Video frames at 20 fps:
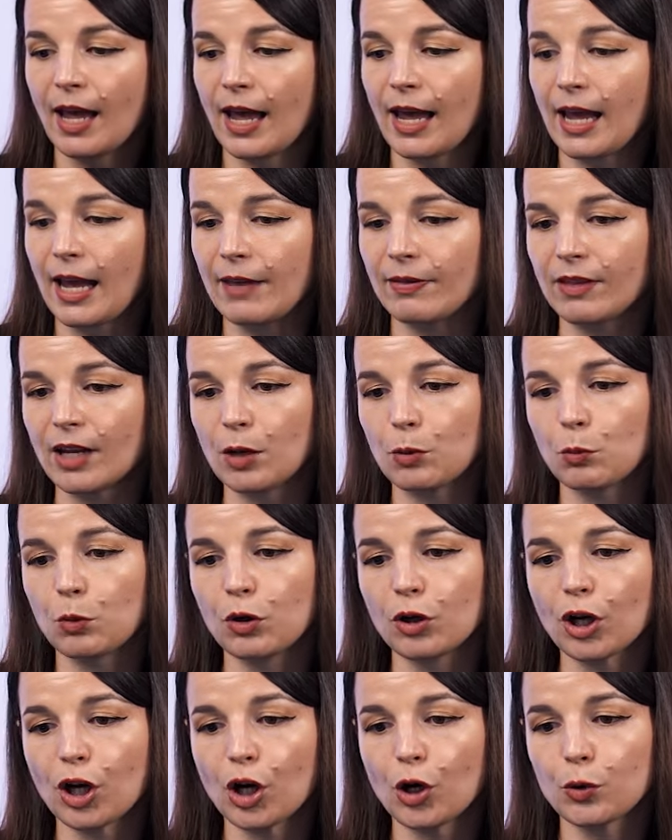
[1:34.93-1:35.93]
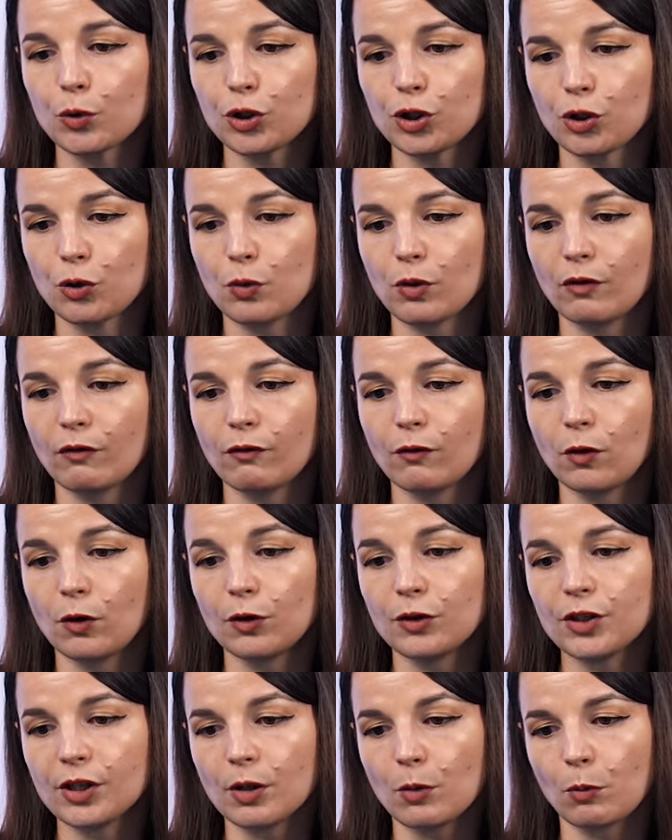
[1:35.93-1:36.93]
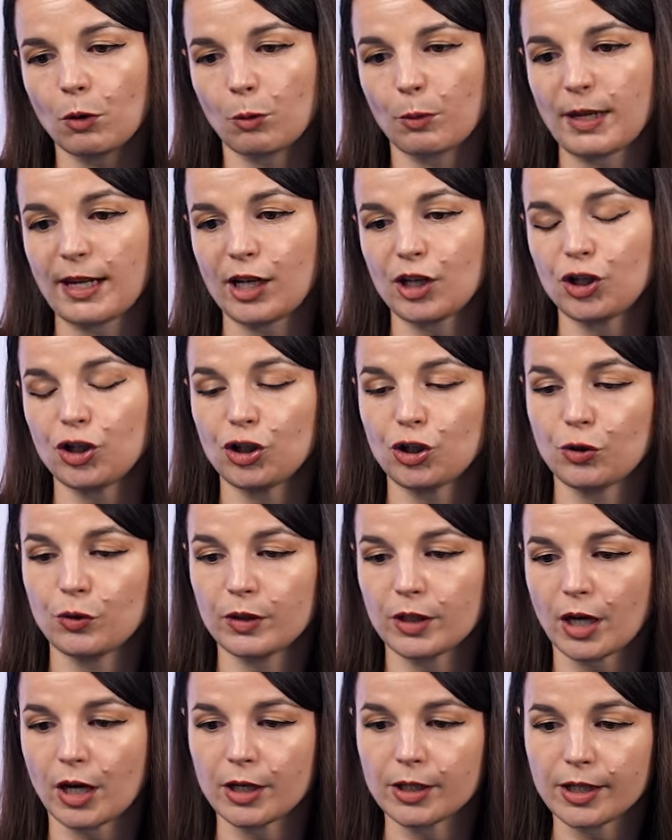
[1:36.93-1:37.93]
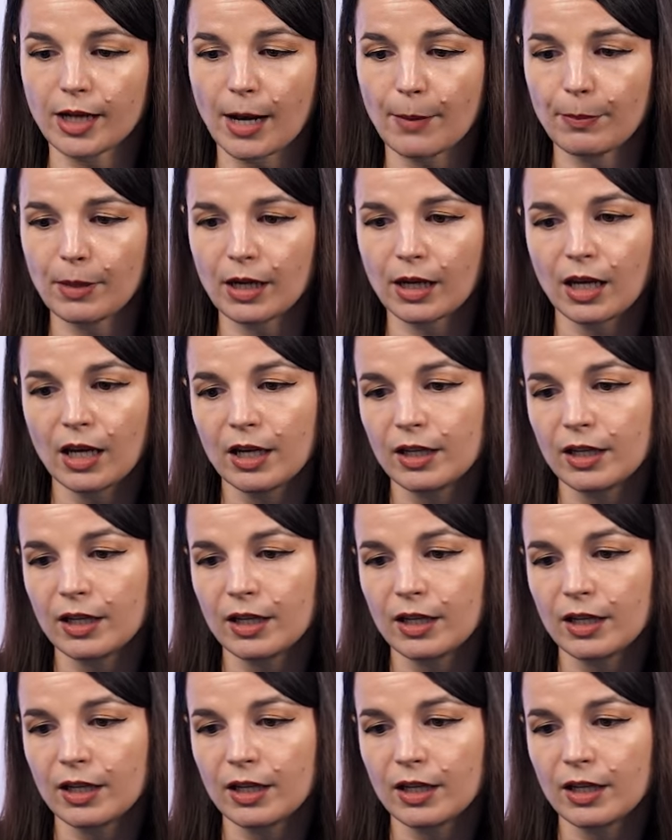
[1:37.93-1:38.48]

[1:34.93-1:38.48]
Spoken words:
and then we'll go to the folder where we can choose our topic.